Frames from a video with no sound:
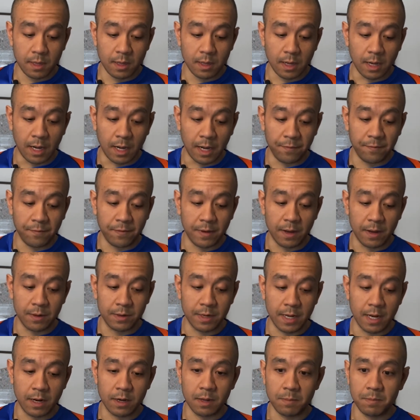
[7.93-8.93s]
I found
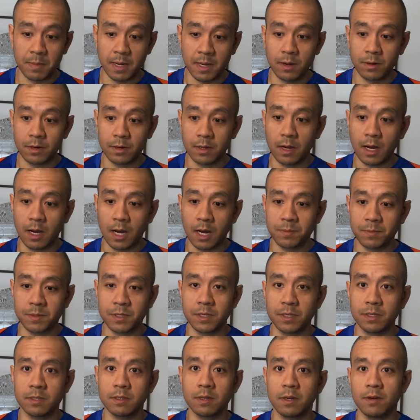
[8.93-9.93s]
out about
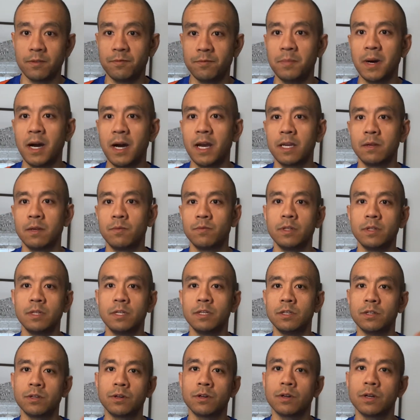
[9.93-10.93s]
options of buying really
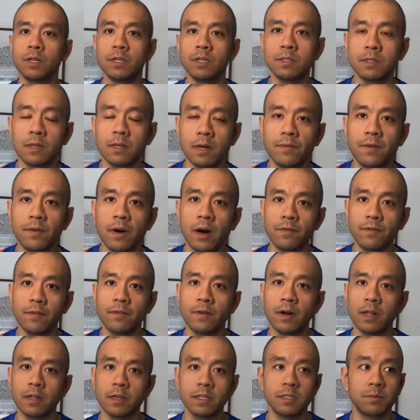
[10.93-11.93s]
nerdy stuff off of
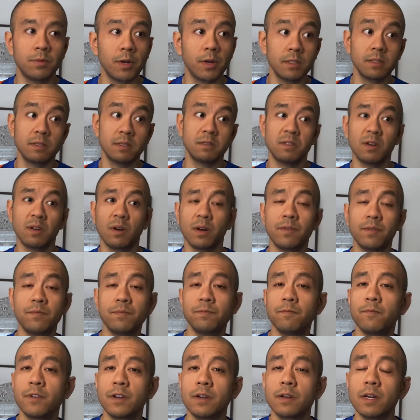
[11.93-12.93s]
AliExpress, and so I
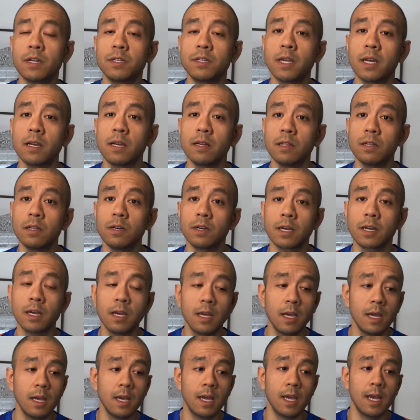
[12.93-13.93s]
figured I'd take a look.
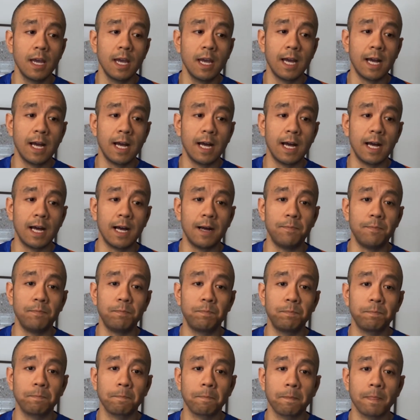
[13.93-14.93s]
A
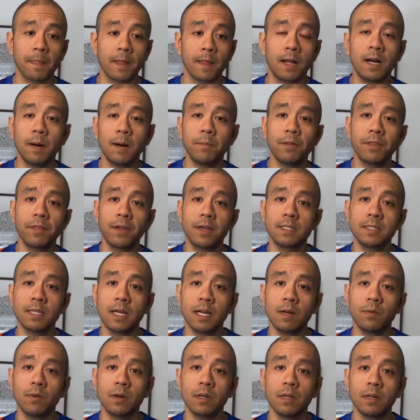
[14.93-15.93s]
couple things that I
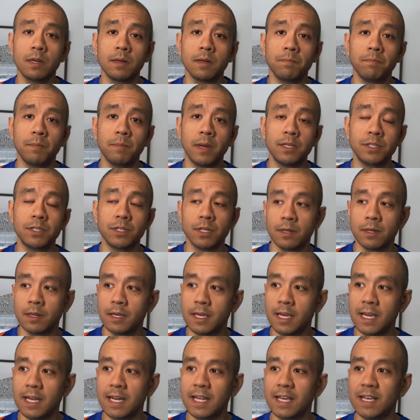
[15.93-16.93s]
want to mention.
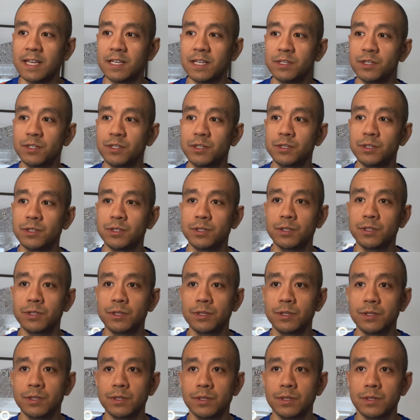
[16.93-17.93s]

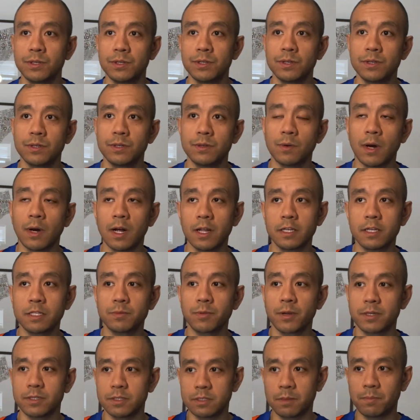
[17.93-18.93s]

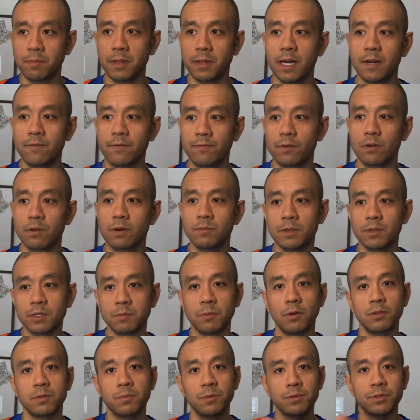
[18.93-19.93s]
AliExpress is a platform. There's
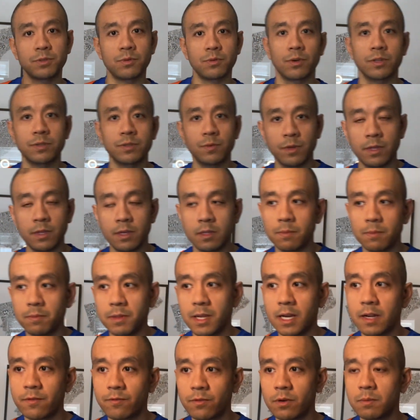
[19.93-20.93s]
multiple stores within the
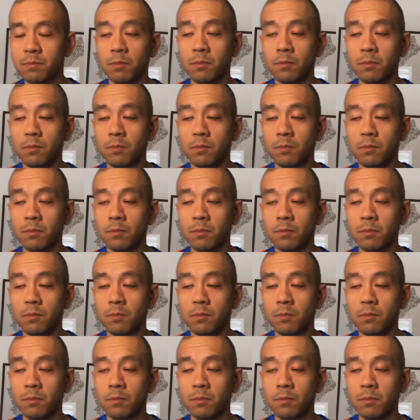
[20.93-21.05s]
platform.